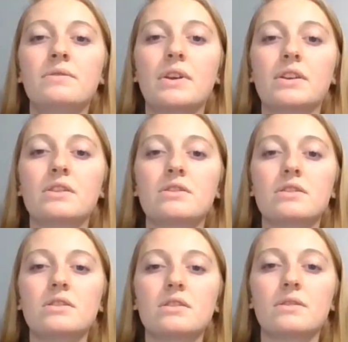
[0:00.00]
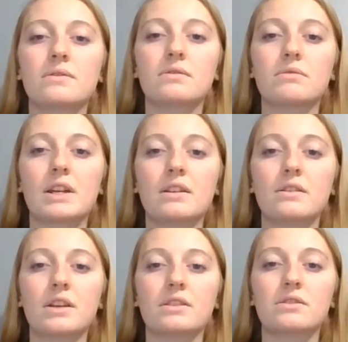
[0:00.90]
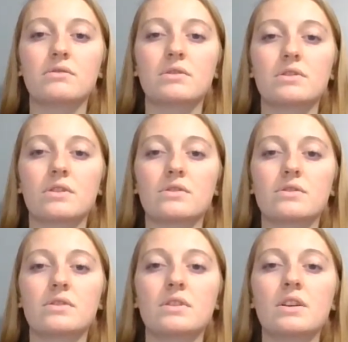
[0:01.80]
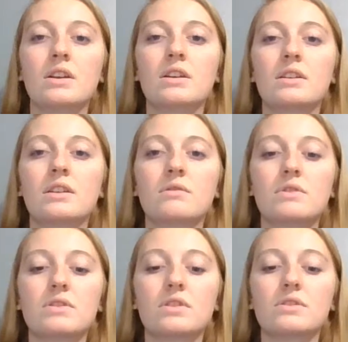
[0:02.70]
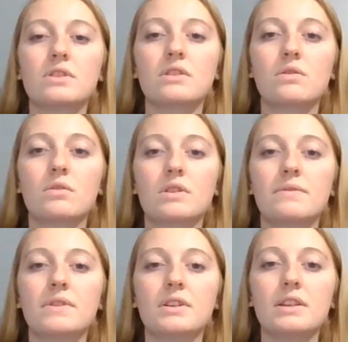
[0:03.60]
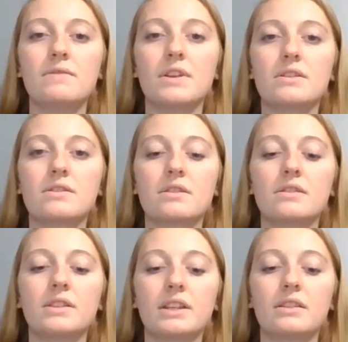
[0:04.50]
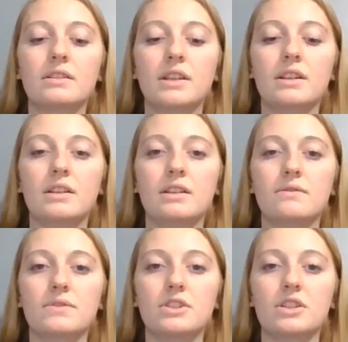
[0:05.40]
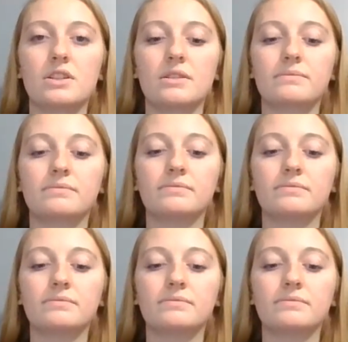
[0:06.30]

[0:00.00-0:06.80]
Failure to deliver radiologic results can result in horrific events like the lady in Virginia.